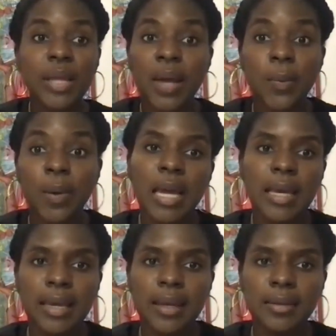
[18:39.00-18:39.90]
I had
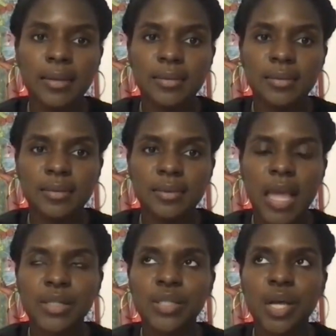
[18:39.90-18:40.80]
one client.
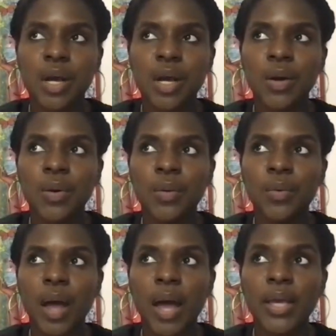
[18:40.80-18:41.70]
And
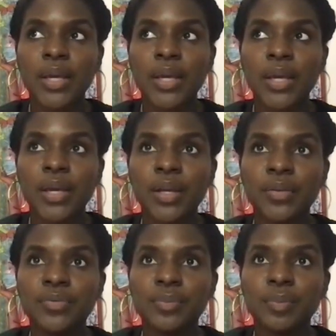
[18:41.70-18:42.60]
so I
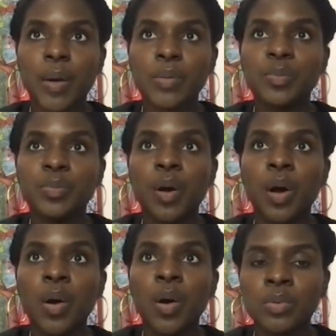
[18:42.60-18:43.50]
could have
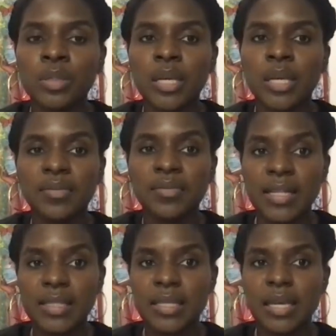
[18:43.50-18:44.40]

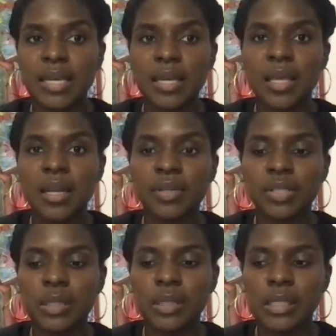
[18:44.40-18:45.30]
postponed
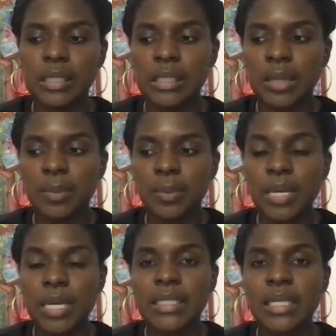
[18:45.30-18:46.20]
investing in a virtual
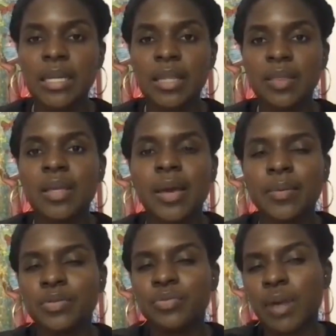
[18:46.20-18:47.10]
assistant because I
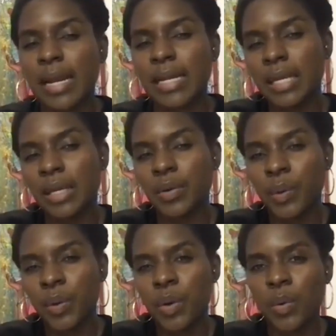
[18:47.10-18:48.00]
didn't think I was
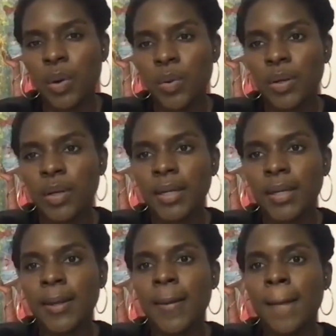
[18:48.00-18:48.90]
ready, quote
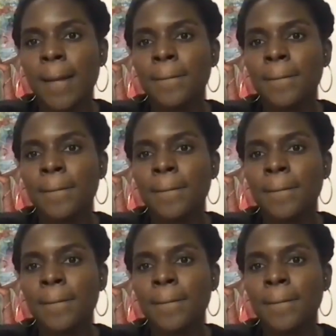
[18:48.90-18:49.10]
unquote.